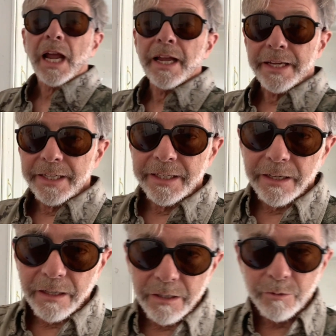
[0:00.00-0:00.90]

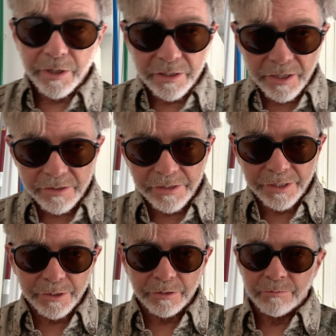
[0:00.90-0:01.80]
Hey, Craig Dostie
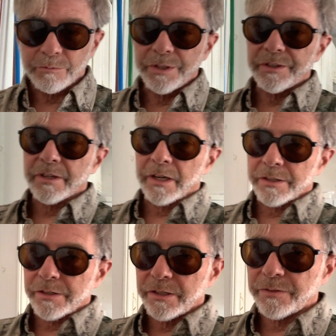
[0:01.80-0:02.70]
here with
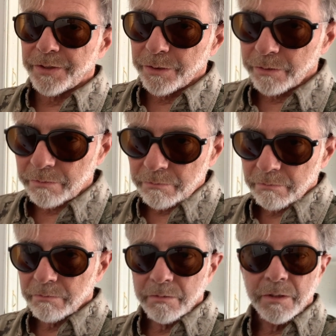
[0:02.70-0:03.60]
Dosties View.
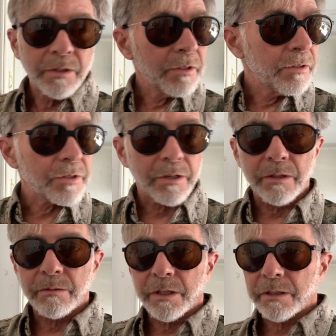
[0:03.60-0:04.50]
It's
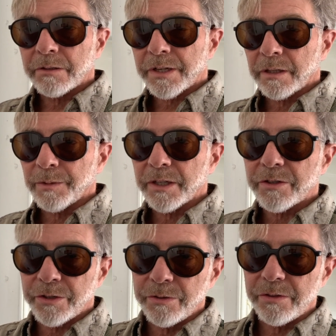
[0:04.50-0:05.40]
our Telemark
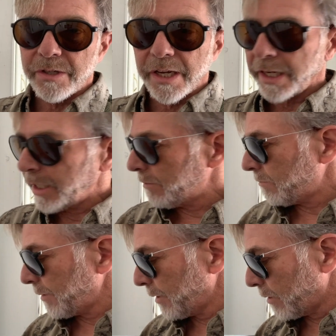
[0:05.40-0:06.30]
Tuesday
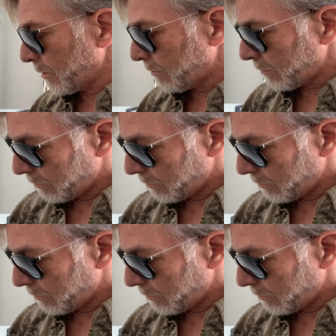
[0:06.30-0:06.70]
little